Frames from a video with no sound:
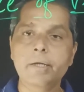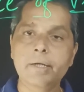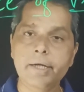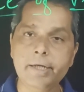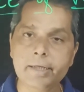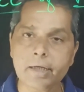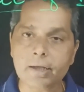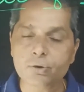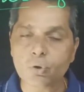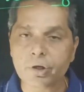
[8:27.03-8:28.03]
It is
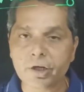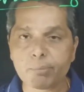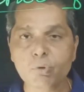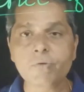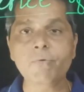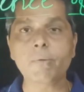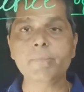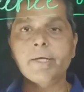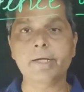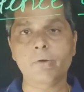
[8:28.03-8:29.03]
also removed
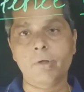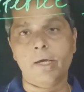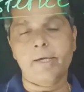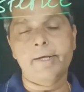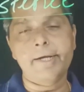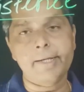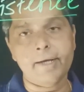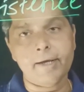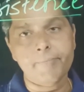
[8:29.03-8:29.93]
from the retina.